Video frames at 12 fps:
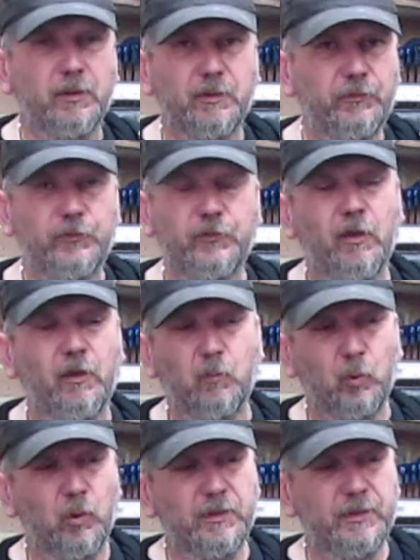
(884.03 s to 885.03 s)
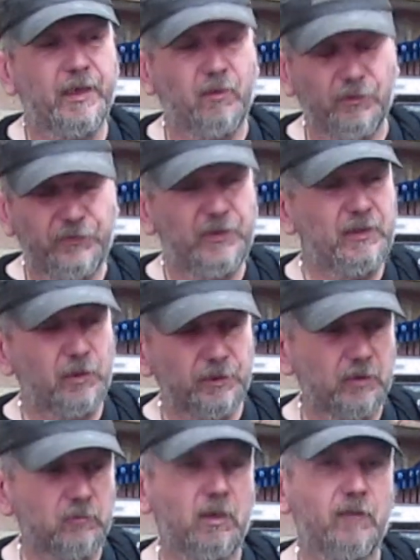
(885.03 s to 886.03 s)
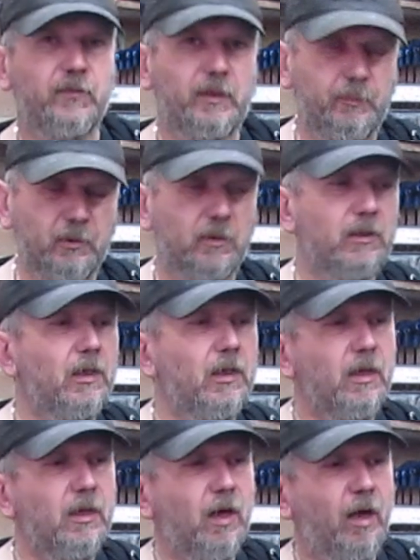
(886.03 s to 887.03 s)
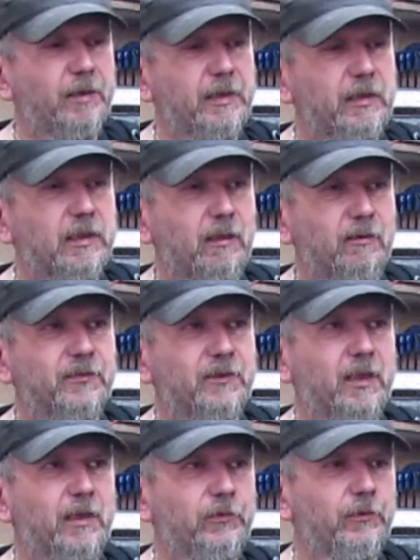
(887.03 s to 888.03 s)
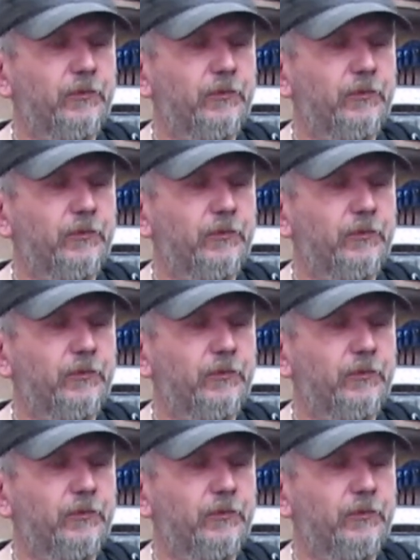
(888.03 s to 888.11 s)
I just can't work out. I think I know roughly, but I need clarification.